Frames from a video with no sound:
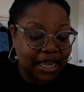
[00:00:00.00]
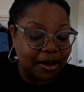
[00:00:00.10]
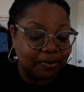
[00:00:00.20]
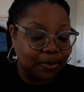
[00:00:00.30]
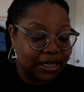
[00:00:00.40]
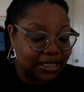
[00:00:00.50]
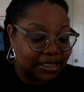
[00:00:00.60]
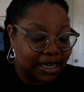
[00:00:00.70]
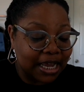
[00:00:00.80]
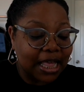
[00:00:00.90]
I
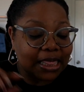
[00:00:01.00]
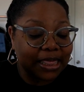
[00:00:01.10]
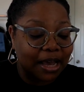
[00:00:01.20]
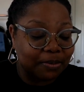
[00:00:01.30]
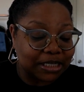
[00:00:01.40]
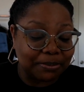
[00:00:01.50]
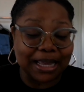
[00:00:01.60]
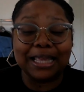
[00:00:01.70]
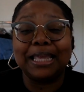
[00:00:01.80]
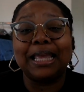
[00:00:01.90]
wish that was
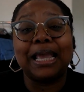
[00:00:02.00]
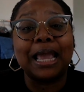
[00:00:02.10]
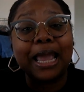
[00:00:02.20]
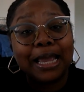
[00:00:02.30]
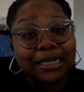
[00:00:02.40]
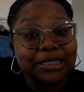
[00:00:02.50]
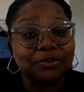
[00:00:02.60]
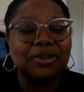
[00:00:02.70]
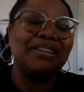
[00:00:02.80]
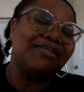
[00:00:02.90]
my actual,
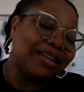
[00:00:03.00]
well,